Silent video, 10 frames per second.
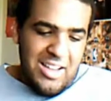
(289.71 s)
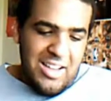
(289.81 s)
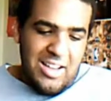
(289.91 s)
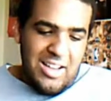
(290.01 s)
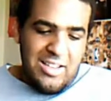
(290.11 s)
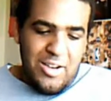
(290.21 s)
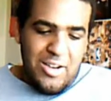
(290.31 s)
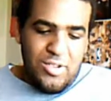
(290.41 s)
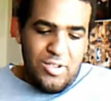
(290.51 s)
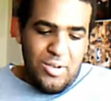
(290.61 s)

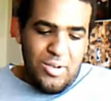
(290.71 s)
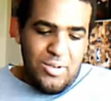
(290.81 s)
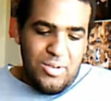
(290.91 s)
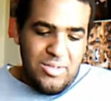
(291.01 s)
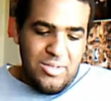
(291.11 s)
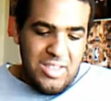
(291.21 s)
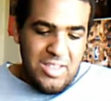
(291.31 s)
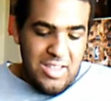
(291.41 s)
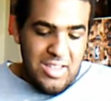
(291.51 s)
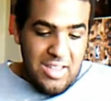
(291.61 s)
Naruto
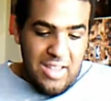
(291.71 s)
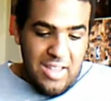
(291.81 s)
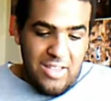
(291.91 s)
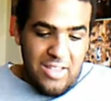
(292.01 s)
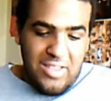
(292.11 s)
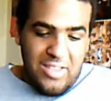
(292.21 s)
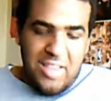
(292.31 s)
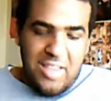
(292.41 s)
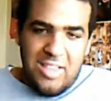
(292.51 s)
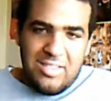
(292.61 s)
and
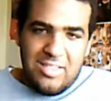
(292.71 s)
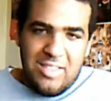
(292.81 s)
Sasuke,